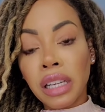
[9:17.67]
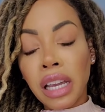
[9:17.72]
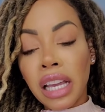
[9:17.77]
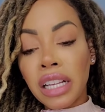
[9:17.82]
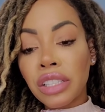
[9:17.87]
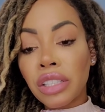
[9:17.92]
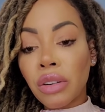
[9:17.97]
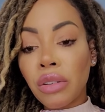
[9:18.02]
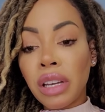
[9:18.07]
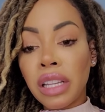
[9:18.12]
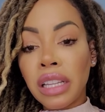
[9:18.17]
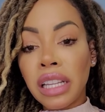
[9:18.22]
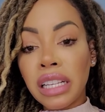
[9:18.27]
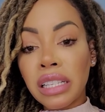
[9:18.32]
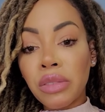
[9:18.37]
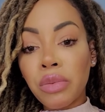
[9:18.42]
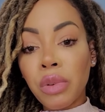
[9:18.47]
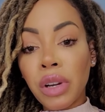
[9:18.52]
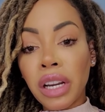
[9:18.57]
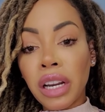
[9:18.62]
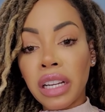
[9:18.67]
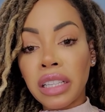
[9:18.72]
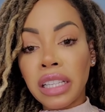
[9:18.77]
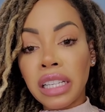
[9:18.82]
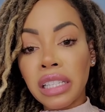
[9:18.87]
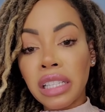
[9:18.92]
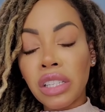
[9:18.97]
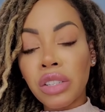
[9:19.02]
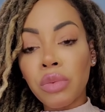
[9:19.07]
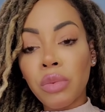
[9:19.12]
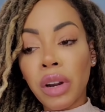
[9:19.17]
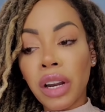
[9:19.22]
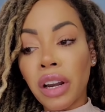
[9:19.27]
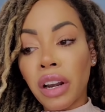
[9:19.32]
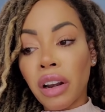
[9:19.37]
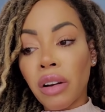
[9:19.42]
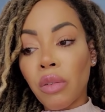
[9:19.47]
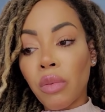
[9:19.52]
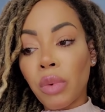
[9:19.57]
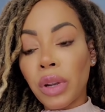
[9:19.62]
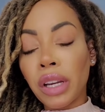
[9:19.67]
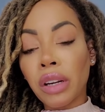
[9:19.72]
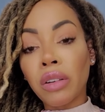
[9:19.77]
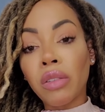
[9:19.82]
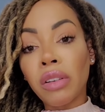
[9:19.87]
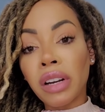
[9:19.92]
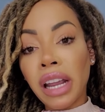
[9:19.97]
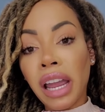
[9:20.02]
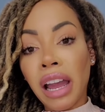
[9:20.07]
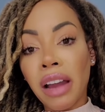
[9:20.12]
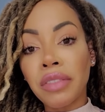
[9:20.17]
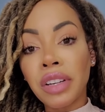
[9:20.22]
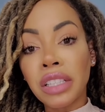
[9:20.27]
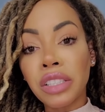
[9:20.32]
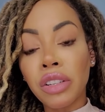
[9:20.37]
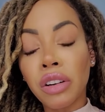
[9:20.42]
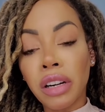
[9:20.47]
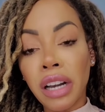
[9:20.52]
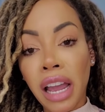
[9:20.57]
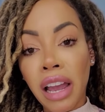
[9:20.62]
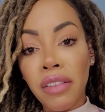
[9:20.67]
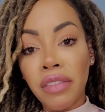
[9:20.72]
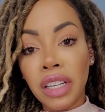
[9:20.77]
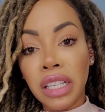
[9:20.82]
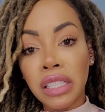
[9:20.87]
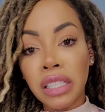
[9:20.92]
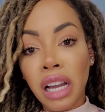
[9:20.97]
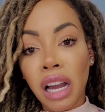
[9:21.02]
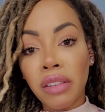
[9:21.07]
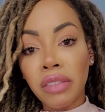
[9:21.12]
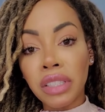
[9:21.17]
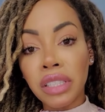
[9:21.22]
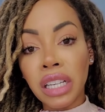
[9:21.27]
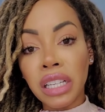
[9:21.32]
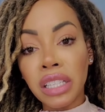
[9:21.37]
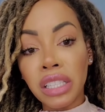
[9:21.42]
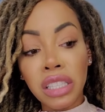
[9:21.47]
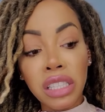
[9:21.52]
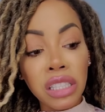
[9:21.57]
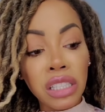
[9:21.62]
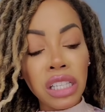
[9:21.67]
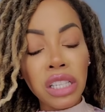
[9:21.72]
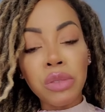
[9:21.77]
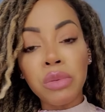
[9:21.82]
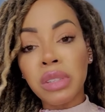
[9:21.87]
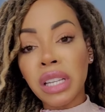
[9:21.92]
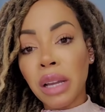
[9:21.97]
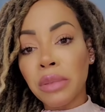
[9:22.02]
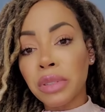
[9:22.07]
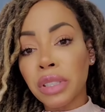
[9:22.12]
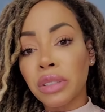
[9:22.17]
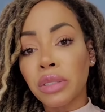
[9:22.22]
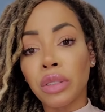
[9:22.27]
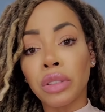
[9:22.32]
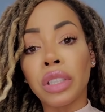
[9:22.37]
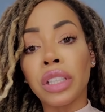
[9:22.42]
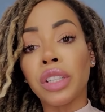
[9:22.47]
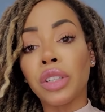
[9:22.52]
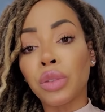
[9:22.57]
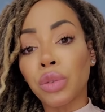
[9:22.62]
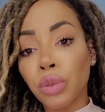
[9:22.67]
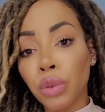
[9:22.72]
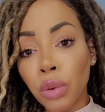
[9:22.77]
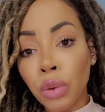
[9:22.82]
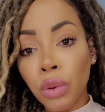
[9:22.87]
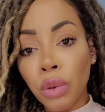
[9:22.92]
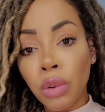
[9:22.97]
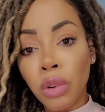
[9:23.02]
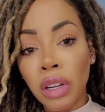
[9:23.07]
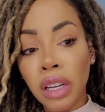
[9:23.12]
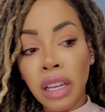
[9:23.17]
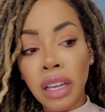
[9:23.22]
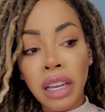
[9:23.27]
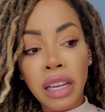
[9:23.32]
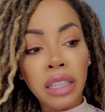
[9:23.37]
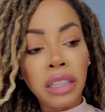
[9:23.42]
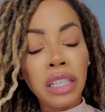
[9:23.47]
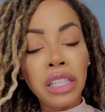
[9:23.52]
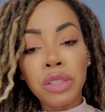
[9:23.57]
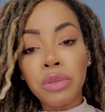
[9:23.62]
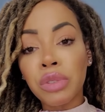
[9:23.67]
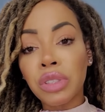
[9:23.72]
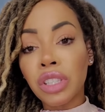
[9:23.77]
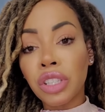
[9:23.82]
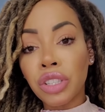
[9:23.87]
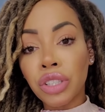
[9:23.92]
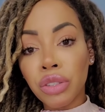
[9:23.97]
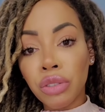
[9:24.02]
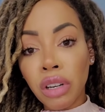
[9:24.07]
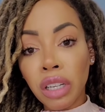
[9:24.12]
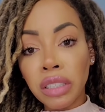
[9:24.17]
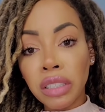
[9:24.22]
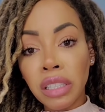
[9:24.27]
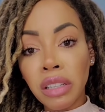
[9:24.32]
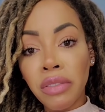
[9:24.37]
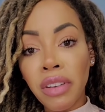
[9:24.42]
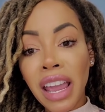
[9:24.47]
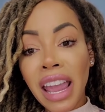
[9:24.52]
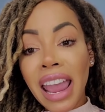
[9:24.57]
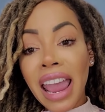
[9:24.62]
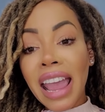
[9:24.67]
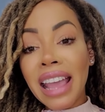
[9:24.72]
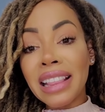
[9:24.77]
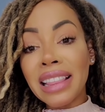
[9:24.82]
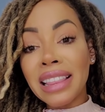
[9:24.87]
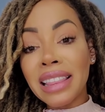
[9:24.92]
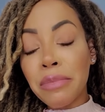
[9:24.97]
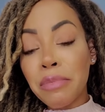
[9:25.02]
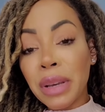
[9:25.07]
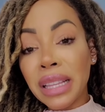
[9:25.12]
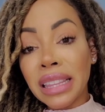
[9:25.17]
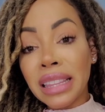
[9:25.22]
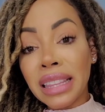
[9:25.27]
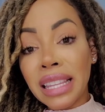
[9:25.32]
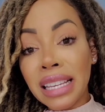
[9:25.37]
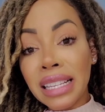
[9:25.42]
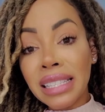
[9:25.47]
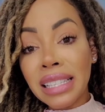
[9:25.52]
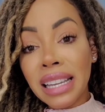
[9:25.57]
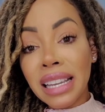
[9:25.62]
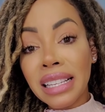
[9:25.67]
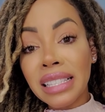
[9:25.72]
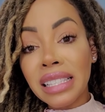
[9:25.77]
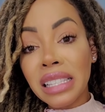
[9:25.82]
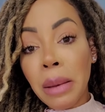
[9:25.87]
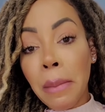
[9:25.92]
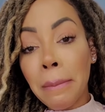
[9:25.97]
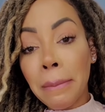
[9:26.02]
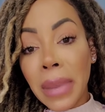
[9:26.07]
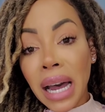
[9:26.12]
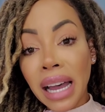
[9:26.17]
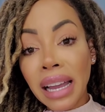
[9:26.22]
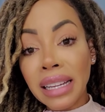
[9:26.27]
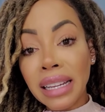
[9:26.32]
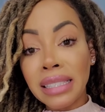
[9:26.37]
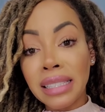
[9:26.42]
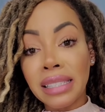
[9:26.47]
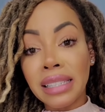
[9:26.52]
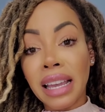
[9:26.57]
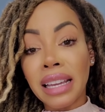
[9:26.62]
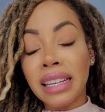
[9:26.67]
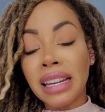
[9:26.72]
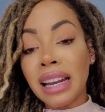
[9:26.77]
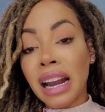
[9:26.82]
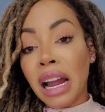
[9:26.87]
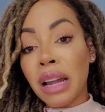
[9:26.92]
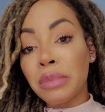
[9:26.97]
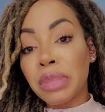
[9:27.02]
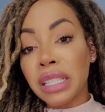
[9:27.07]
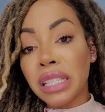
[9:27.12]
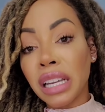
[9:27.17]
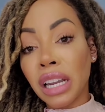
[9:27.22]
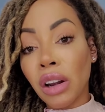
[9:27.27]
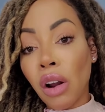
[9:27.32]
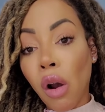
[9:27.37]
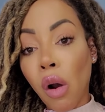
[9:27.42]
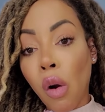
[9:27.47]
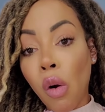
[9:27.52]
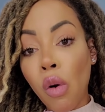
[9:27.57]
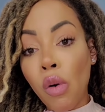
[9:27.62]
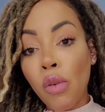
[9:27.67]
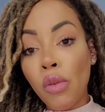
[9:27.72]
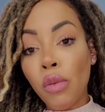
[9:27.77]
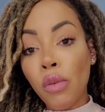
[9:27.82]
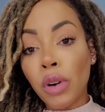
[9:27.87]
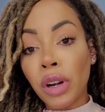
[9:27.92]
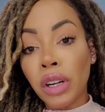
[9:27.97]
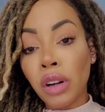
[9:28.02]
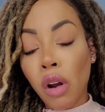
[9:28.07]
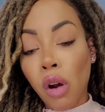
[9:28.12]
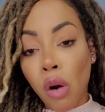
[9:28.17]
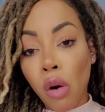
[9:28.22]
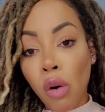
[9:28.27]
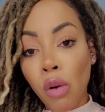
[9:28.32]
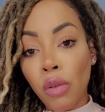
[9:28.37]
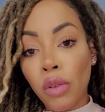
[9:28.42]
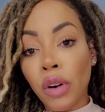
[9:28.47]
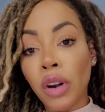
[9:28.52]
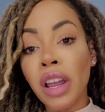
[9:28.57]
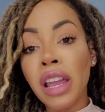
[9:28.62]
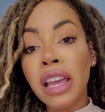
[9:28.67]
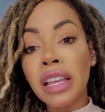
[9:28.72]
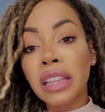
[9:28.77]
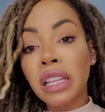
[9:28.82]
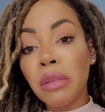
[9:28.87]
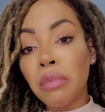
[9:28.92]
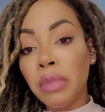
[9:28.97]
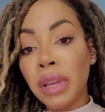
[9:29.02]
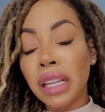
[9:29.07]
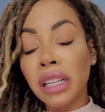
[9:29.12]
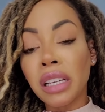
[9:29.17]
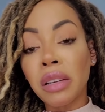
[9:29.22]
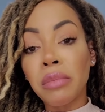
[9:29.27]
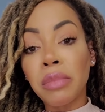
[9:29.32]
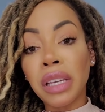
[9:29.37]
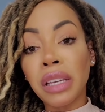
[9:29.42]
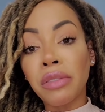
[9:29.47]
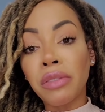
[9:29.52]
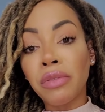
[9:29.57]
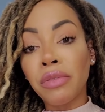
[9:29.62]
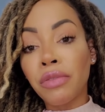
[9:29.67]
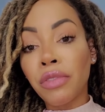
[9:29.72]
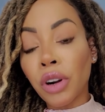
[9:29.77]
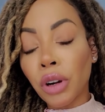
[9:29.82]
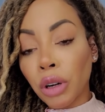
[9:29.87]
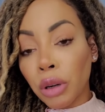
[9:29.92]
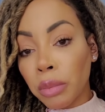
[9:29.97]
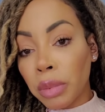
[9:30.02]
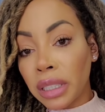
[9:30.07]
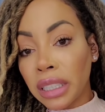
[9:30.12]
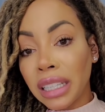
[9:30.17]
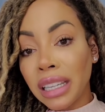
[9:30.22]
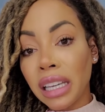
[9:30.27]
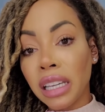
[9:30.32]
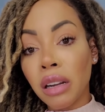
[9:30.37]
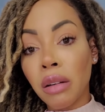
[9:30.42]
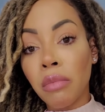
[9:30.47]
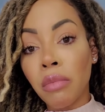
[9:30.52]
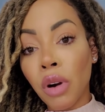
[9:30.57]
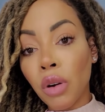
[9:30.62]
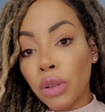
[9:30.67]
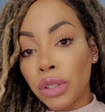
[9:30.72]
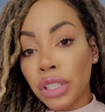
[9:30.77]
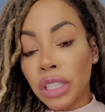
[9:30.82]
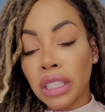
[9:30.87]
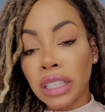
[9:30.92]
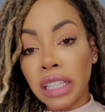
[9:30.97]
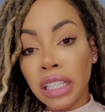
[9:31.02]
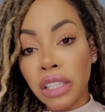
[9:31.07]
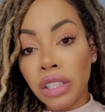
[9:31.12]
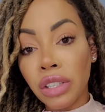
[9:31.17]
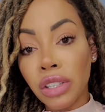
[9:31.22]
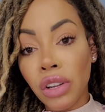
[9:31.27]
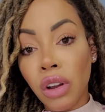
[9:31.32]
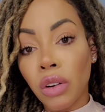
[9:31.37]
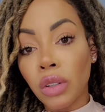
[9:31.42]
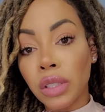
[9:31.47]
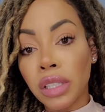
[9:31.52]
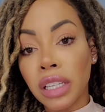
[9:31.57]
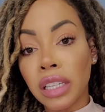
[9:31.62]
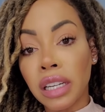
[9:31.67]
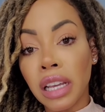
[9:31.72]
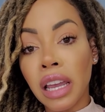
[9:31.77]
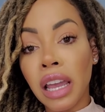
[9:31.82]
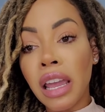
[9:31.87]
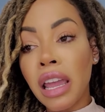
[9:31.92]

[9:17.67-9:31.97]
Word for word: And so in this where this is where we are going to have to start having these conversations because this was absolutely cruel. This was destructive. And but this is the mindset that I'm seeing over and over that men can be verbally and emotionally assaulted